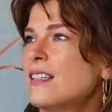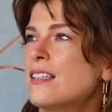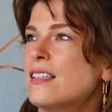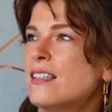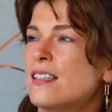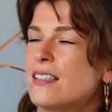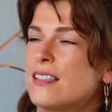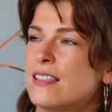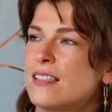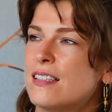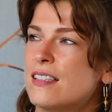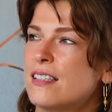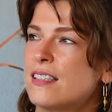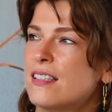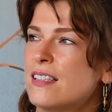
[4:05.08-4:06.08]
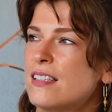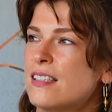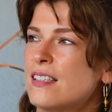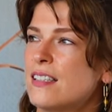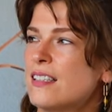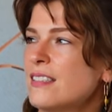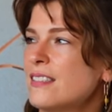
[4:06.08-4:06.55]

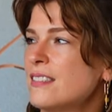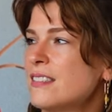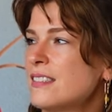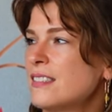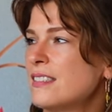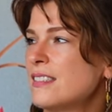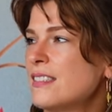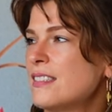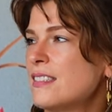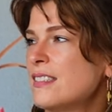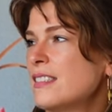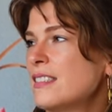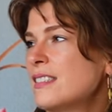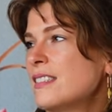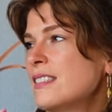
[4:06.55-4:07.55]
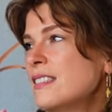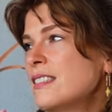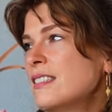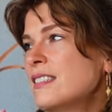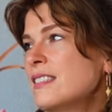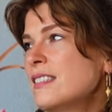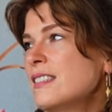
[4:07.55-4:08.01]

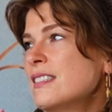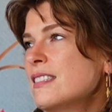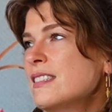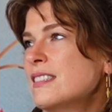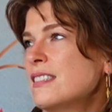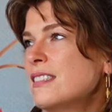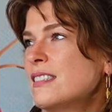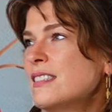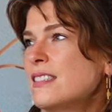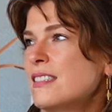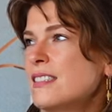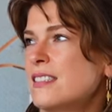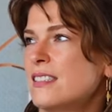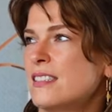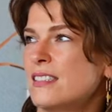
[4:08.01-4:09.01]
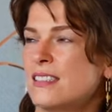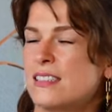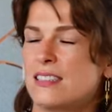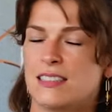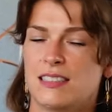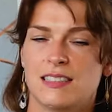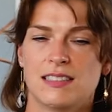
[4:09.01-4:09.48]

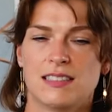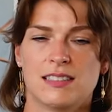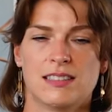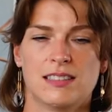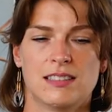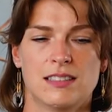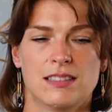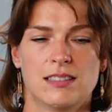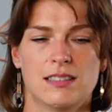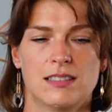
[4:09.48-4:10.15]
The person shown says nothing.